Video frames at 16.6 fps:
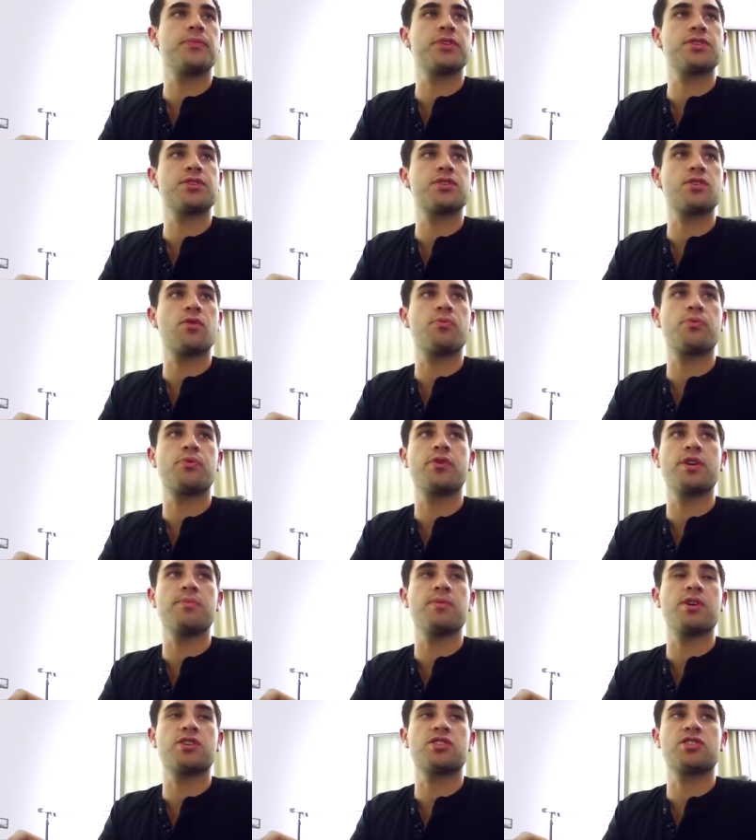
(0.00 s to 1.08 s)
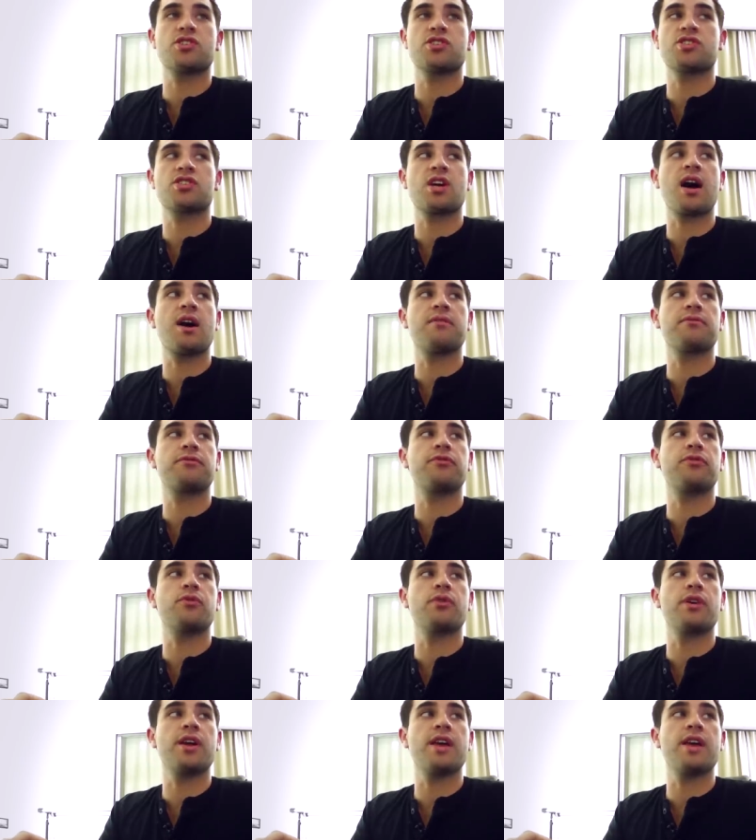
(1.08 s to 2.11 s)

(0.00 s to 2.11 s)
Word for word: So pretty much just shop for